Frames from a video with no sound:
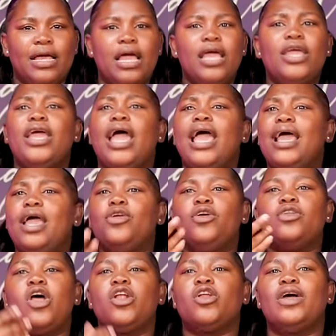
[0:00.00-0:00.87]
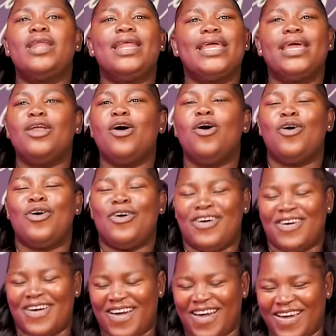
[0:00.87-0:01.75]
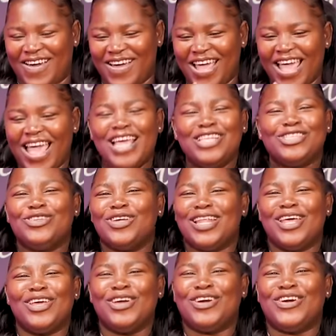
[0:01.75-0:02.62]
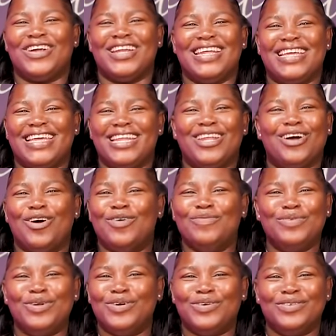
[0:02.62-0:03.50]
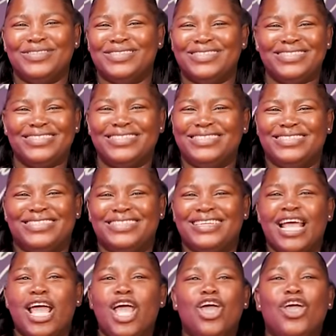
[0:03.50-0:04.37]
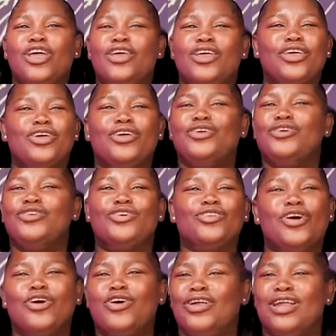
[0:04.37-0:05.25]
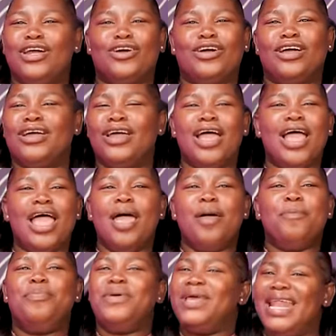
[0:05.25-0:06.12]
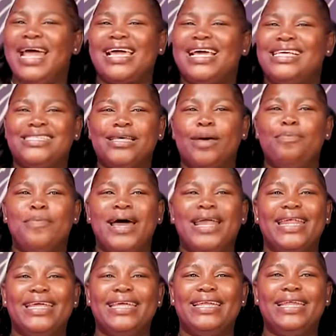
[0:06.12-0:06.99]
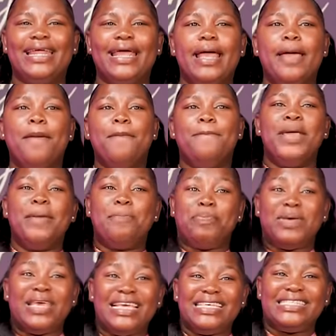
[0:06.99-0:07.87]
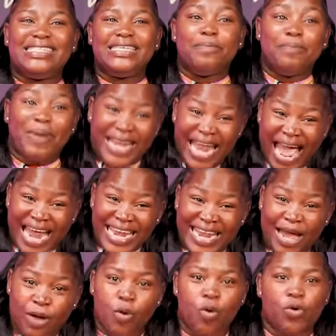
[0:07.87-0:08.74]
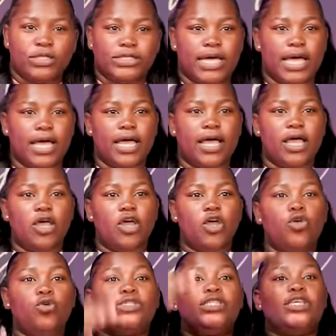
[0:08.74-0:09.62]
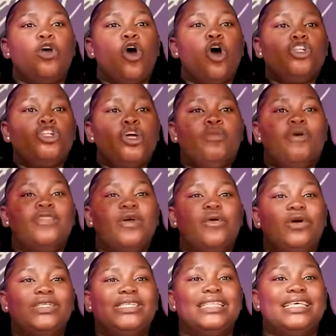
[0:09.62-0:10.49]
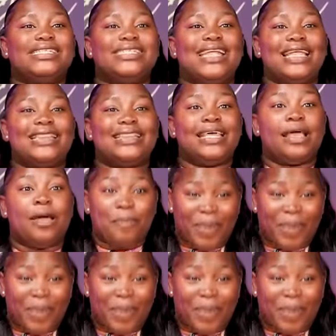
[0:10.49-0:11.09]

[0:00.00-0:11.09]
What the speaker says: Yeah, you're not gonna get a it's not like you're gonna get a home loan. You're not gonna be like a submarine. Be busy, but underwater. You see, on top of the water, there's nothing.